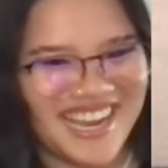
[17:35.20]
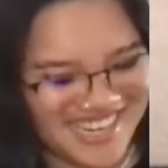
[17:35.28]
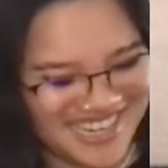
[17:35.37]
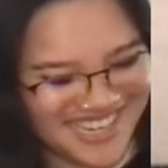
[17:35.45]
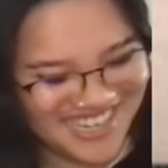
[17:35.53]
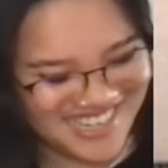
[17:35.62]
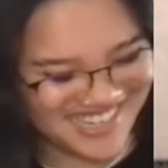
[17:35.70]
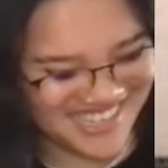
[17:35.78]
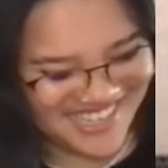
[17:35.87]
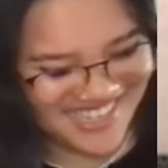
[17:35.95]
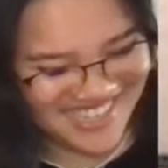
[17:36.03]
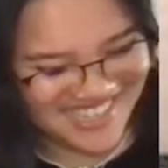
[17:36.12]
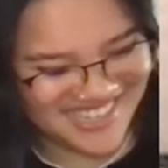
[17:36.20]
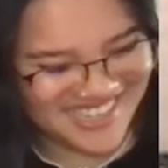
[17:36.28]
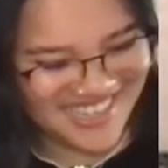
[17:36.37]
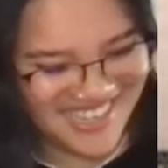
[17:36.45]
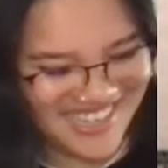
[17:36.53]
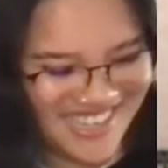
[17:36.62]

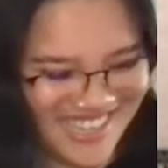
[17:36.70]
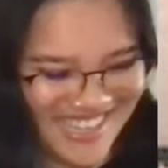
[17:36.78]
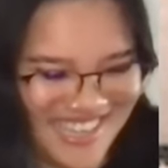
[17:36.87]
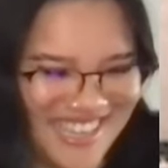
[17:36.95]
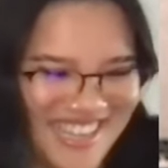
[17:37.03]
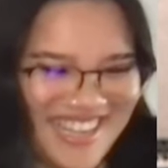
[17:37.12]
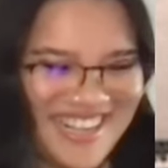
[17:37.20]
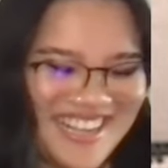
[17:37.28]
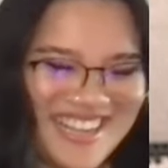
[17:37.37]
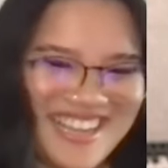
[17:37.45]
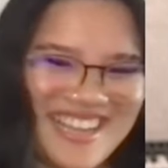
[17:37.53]
No words are spoken by the person on screen.